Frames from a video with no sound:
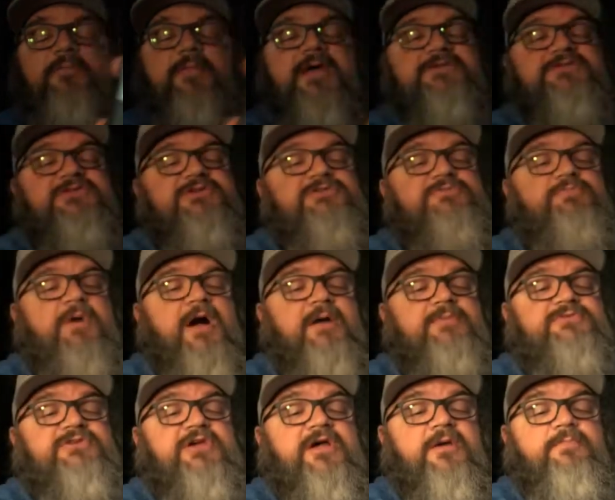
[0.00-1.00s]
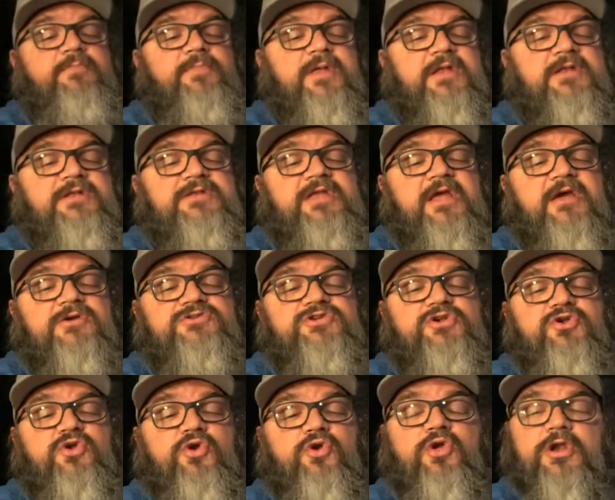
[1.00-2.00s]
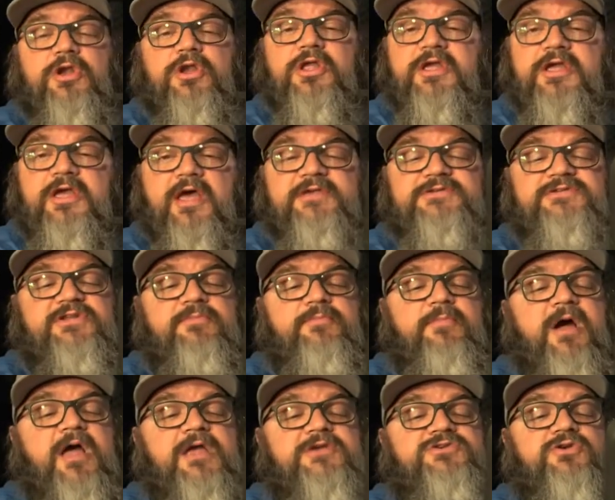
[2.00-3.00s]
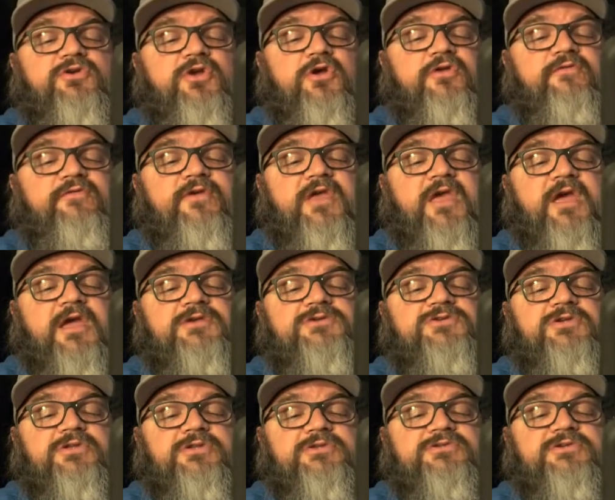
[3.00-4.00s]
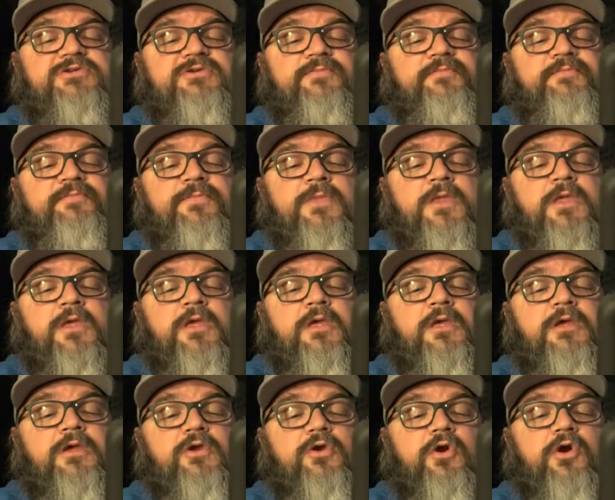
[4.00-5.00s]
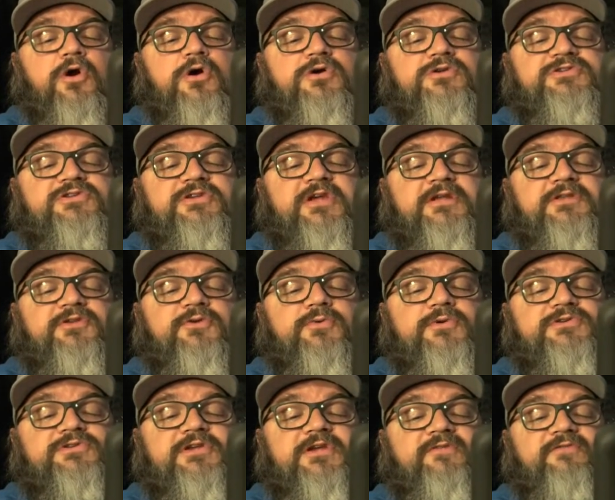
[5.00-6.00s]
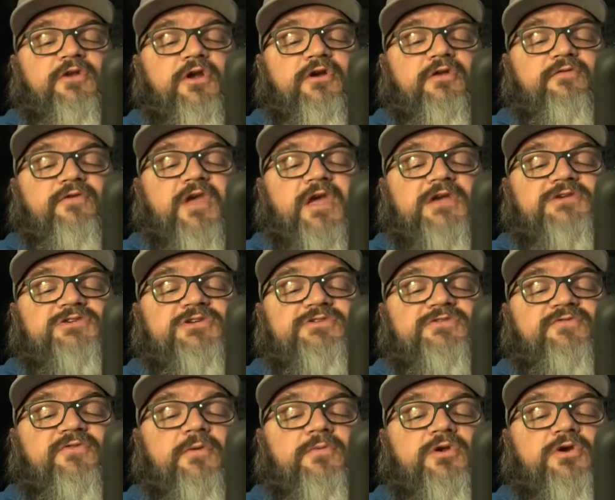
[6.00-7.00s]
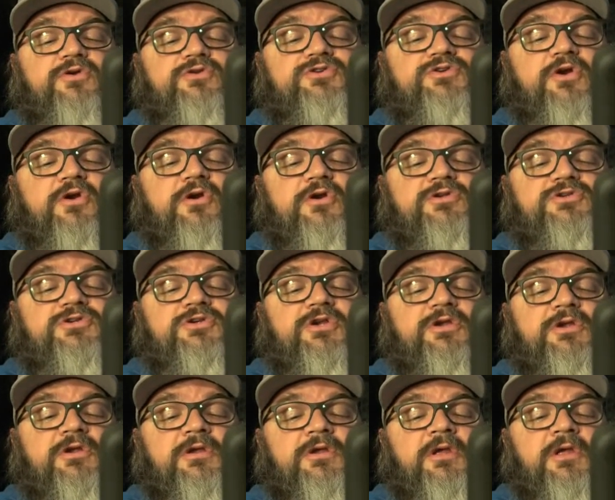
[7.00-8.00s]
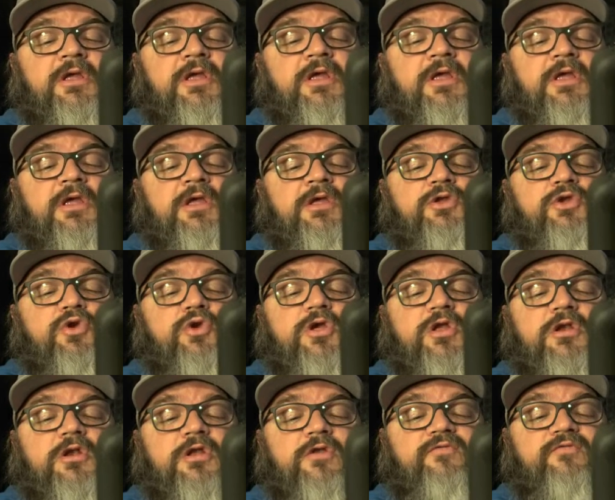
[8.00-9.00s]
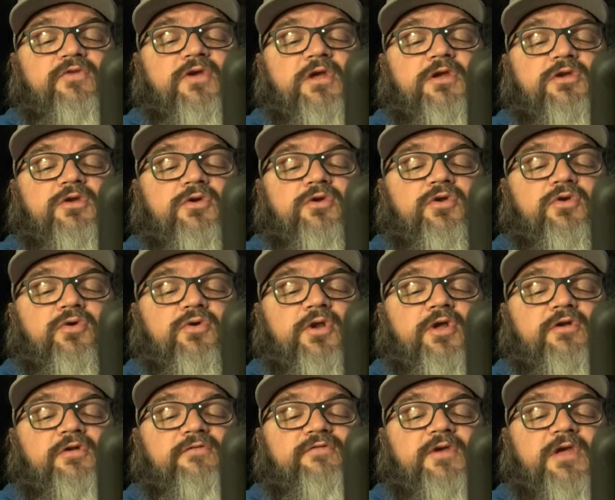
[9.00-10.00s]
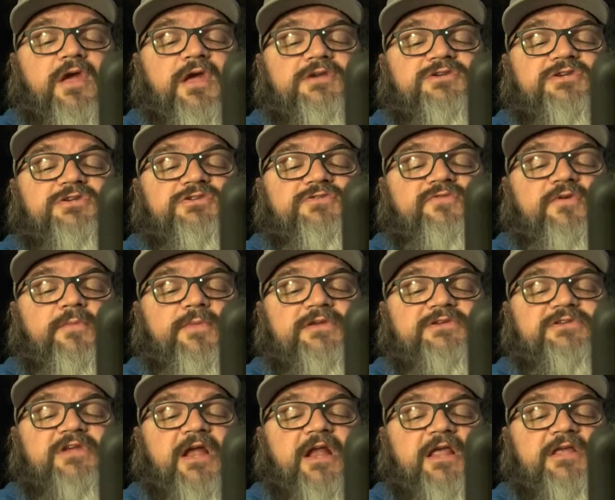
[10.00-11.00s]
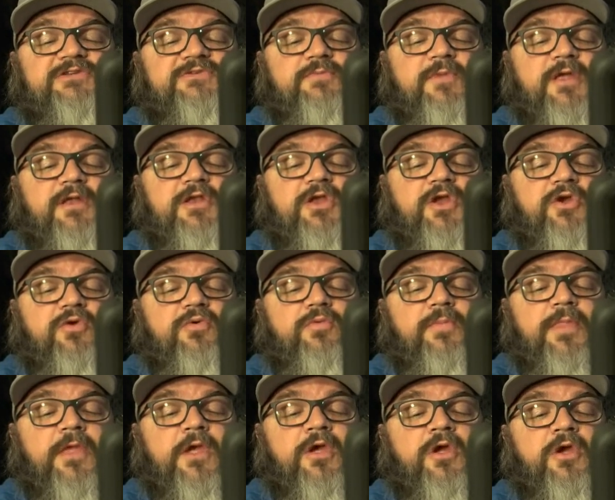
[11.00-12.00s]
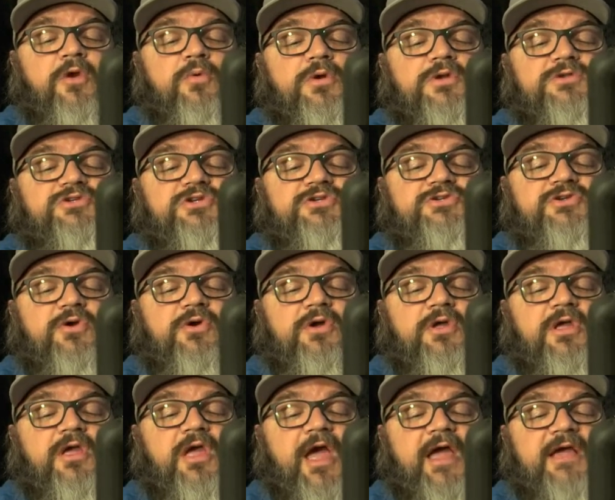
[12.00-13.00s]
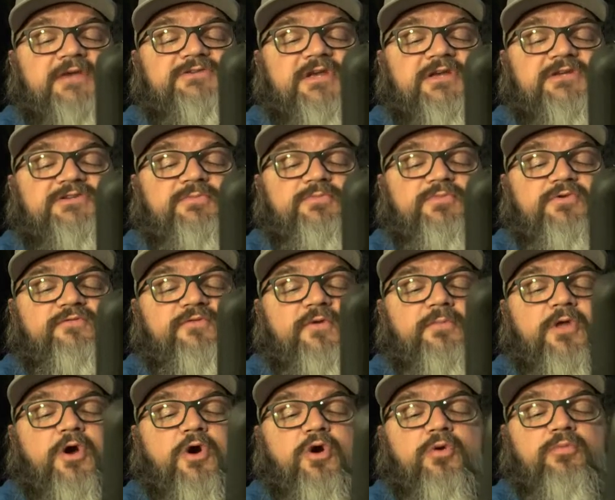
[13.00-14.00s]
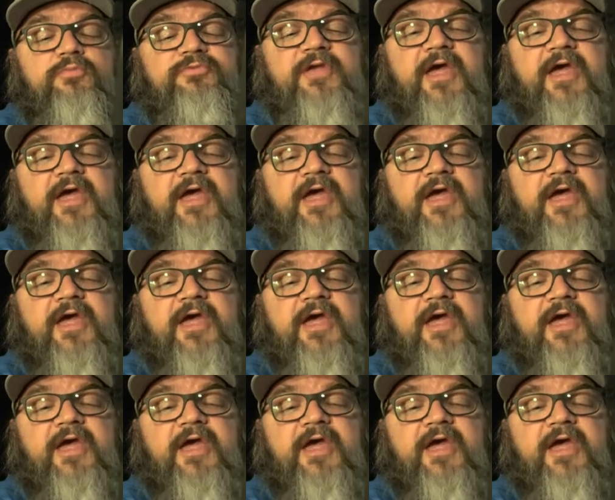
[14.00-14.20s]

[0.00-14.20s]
the message pops up and tells you can customize your notifications. You're all set to receive notifications from your church. You can configure your notifications from the settings menu, which is accessible from the home